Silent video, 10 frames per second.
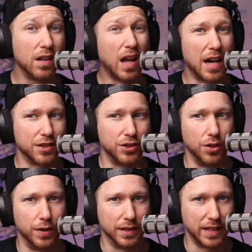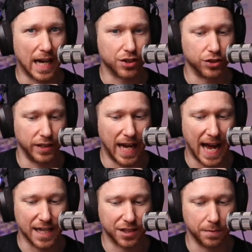had a lot of students actually
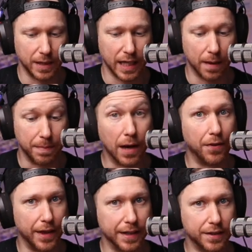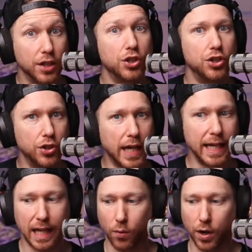ask me about this. Should I
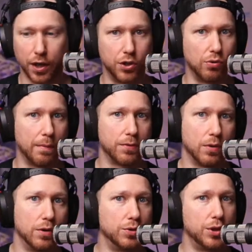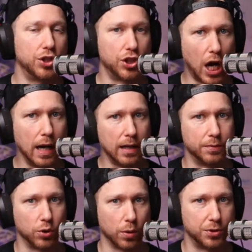get one of the drum thrones with shock
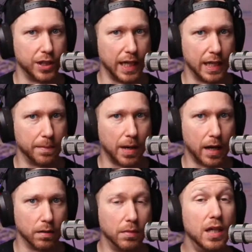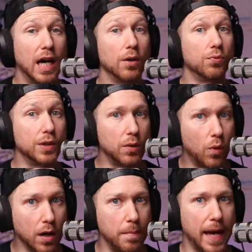absorption in the bottom? I really
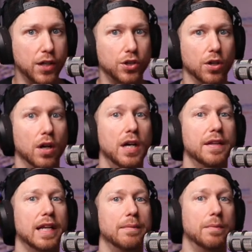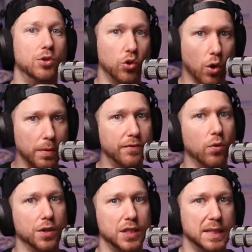want to make sure that I'm absorbing
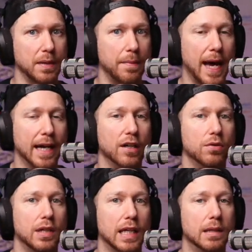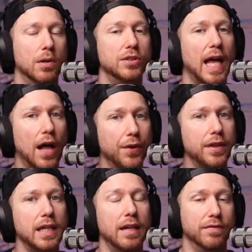forces in my back and creating the most
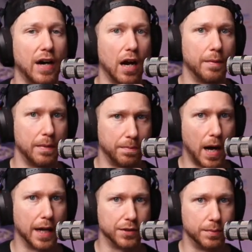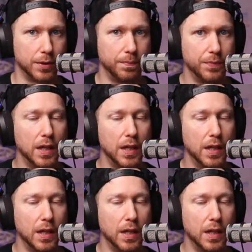healthy environment possible.